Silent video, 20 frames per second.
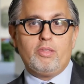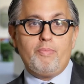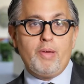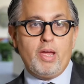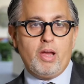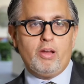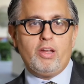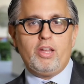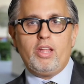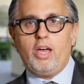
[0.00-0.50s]

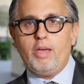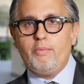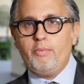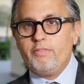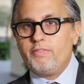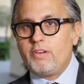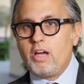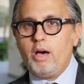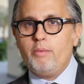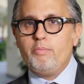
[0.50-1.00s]
paradigm
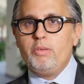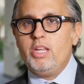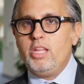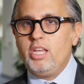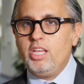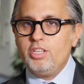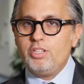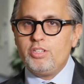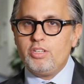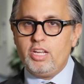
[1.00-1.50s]
of
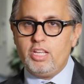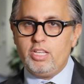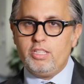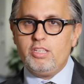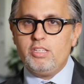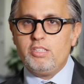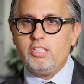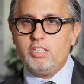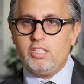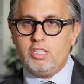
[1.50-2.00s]
combination
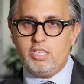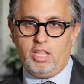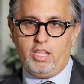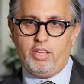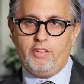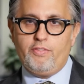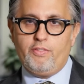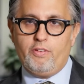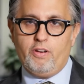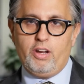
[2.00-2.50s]
anti C T L
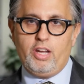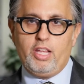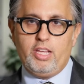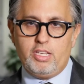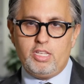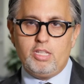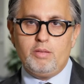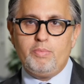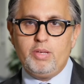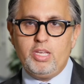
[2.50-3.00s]
A four and
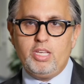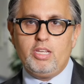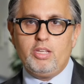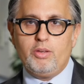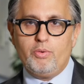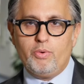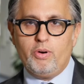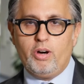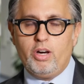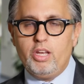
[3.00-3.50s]
anti P D
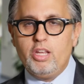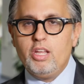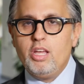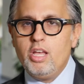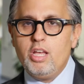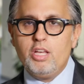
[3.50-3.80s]
one,